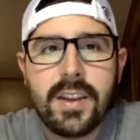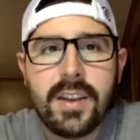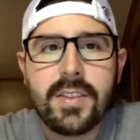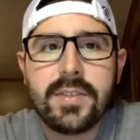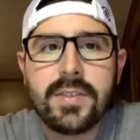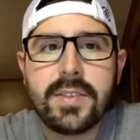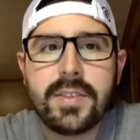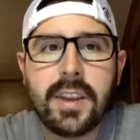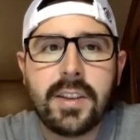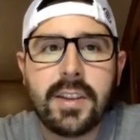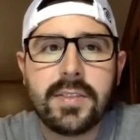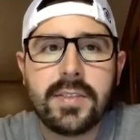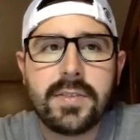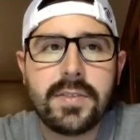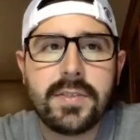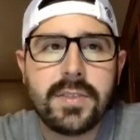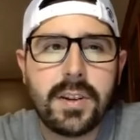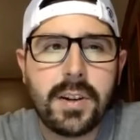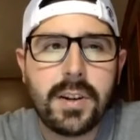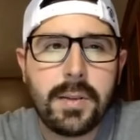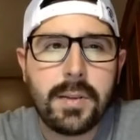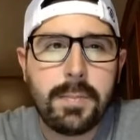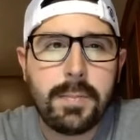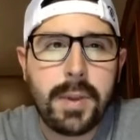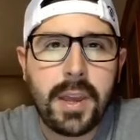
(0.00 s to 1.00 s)
Sales have
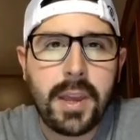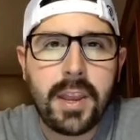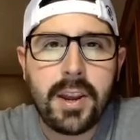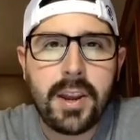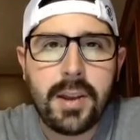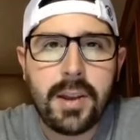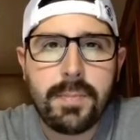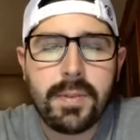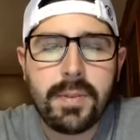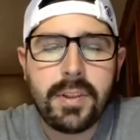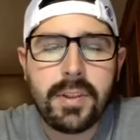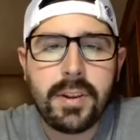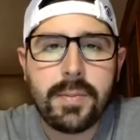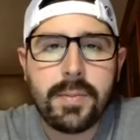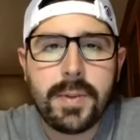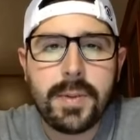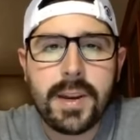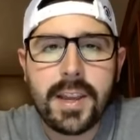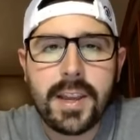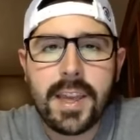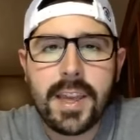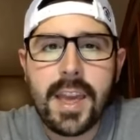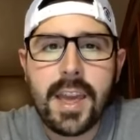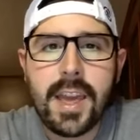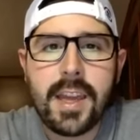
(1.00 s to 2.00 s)
started picking up a little bit
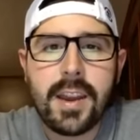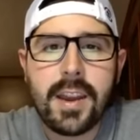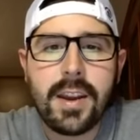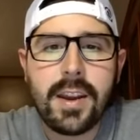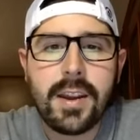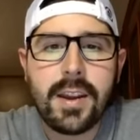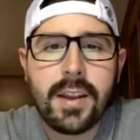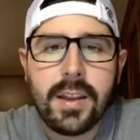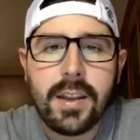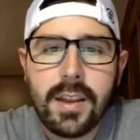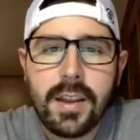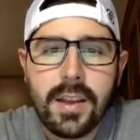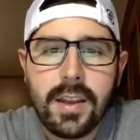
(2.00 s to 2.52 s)
again.